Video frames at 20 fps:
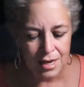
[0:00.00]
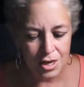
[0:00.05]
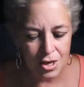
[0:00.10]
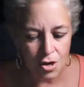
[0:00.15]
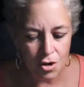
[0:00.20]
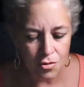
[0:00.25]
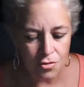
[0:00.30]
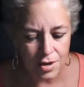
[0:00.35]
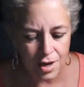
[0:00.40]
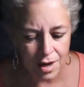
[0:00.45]
you
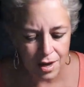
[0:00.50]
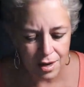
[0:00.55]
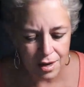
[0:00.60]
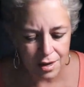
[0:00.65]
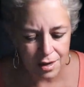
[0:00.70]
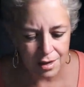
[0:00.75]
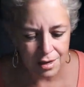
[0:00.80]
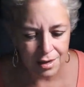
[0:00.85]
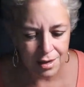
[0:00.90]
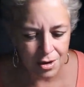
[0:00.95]
know,
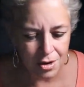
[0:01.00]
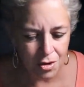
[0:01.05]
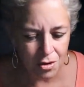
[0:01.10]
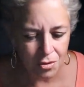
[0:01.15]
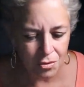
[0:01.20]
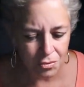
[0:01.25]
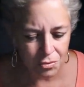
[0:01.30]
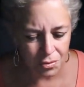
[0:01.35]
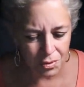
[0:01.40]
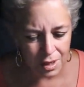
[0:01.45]
that you
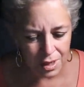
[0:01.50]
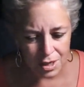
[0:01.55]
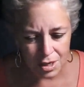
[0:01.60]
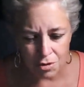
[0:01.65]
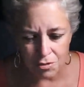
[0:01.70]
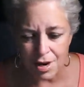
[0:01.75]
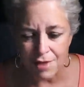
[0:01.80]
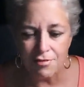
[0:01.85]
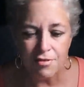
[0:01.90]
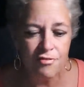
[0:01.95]
know
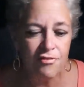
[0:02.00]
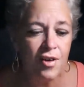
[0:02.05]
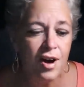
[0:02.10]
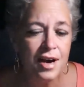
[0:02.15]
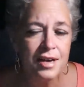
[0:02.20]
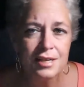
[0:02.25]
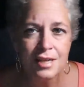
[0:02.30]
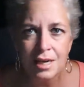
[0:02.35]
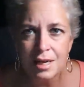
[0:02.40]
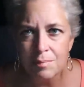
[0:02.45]
you'll never
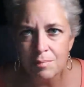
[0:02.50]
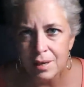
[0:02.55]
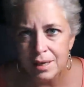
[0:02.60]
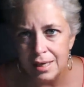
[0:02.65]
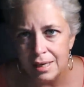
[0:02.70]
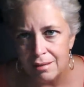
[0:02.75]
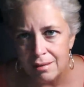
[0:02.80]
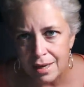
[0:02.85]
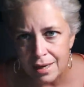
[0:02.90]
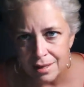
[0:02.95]
find
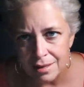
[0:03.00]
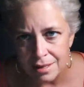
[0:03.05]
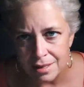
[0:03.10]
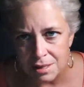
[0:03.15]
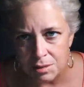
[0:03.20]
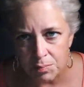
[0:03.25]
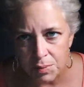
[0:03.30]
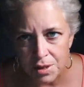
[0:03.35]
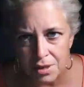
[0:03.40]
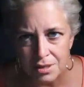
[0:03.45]
anybody like
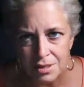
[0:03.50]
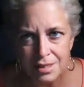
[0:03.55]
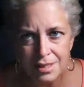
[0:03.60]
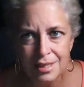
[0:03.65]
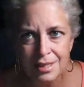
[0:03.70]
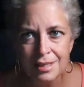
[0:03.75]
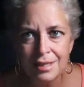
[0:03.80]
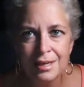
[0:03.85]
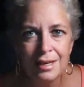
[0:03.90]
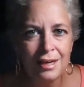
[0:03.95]
this
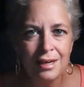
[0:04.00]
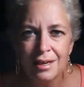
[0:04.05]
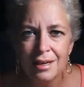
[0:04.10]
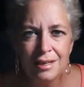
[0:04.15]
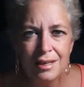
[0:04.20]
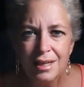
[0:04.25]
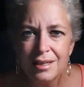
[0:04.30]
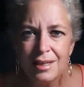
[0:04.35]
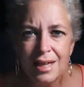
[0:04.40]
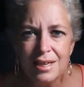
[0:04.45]
person.
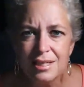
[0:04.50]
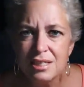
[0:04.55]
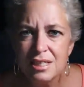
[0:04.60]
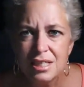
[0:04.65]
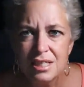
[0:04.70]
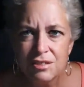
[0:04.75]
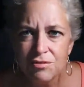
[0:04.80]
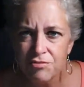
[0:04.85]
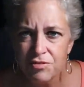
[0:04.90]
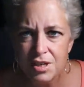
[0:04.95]
That's
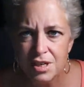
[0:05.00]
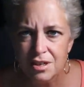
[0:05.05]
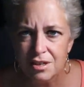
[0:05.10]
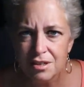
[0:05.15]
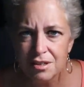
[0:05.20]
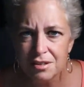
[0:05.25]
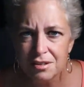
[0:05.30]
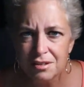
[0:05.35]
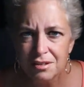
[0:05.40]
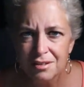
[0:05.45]
just
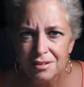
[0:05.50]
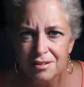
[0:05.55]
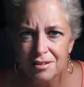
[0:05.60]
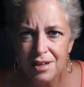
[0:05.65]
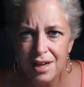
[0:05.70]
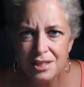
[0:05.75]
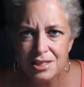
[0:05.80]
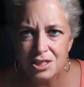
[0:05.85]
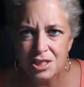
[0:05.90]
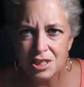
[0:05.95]
fear.
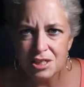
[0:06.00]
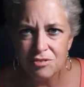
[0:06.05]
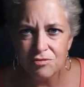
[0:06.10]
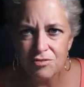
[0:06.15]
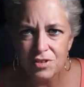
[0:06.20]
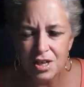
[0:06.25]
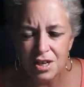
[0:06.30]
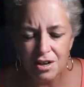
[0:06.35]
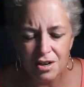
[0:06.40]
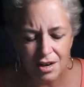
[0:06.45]
That's just
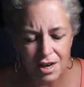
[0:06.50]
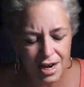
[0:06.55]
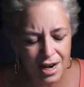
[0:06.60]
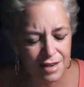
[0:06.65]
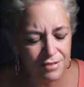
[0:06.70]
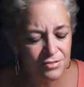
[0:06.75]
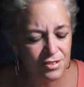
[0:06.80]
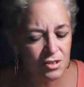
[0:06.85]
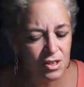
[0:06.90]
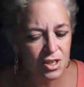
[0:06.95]
fear. And
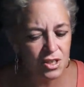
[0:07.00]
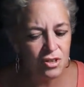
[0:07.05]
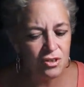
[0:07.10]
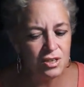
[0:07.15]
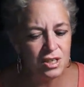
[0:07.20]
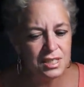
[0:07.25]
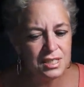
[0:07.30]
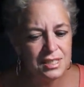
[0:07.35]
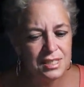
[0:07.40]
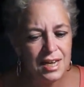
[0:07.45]
I feel like you're
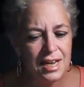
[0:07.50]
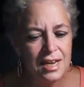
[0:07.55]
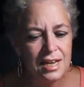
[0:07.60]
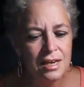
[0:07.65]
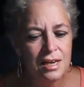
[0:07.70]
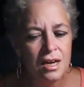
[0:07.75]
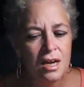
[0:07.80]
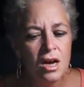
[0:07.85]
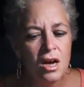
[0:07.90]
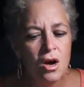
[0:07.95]
in a
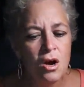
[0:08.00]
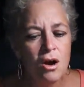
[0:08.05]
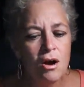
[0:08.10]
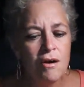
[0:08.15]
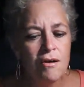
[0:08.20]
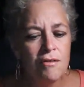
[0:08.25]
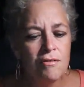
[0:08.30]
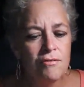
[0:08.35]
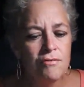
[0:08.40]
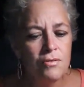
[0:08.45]
state
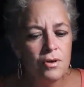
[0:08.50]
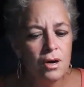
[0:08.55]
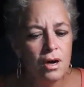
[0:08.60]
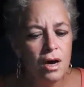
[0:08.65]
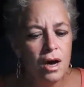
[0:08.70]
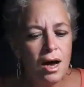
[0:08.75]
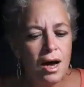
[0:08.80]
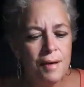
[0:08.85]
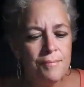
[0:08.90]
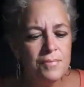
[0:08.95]
of,
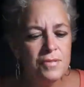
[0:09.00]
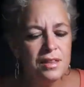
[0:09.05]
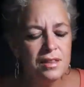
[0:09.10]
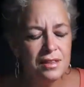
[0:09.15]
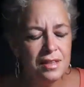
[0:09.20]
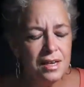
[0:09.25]
you're